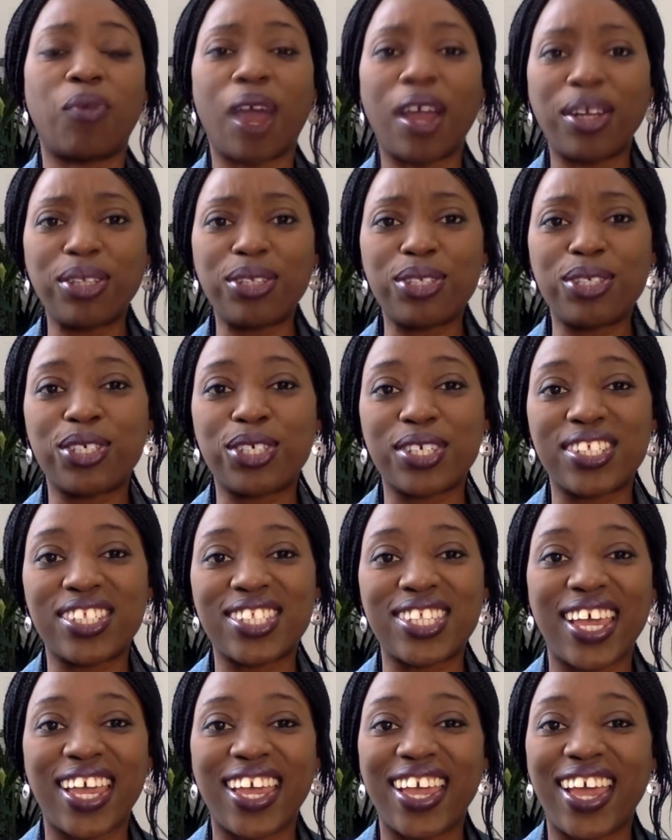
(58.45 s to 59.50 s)
why don't you
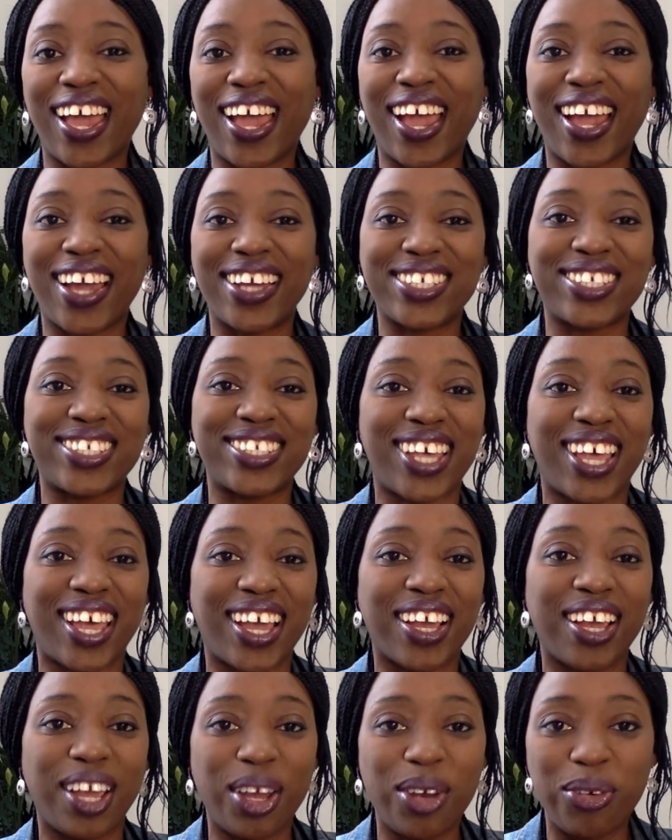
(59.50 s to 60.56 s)
just say
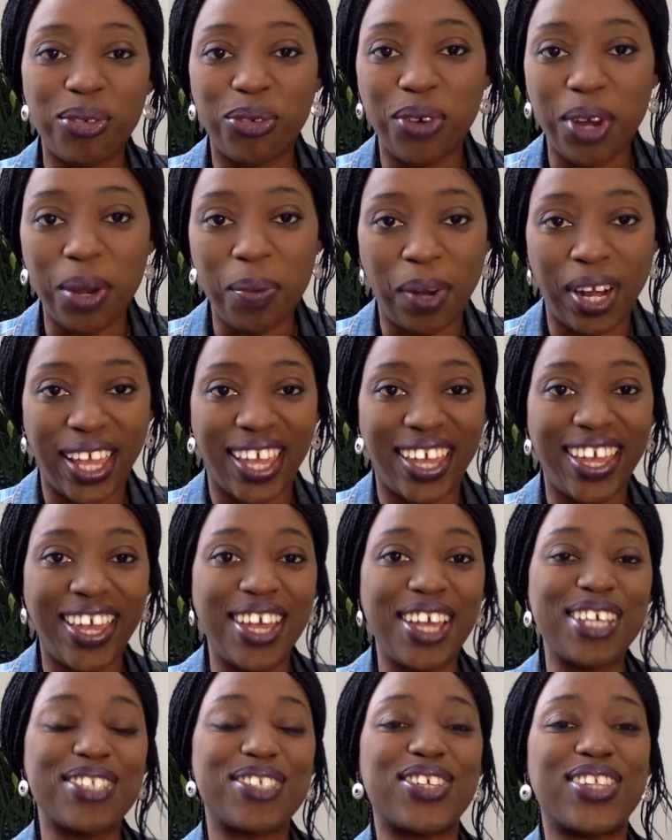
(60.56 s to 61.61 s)
hashtag replay
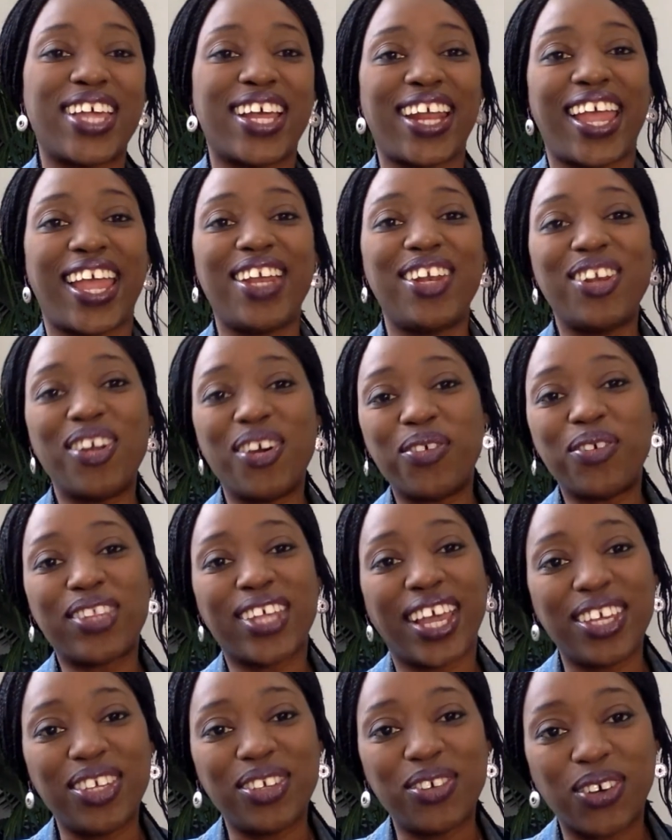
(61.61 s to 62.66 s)
so that I know
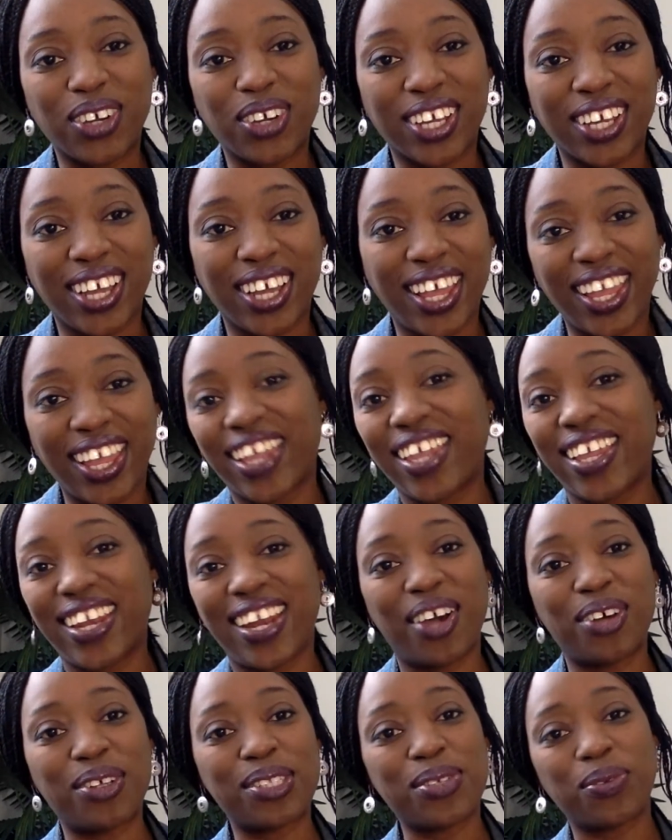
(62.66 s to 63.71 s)
that you're
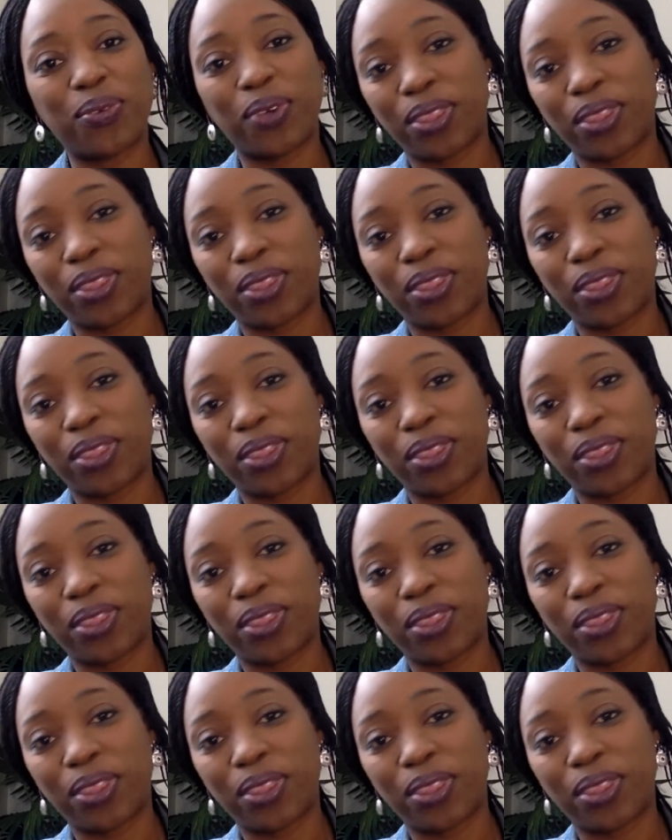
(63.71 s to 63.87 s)
hanging out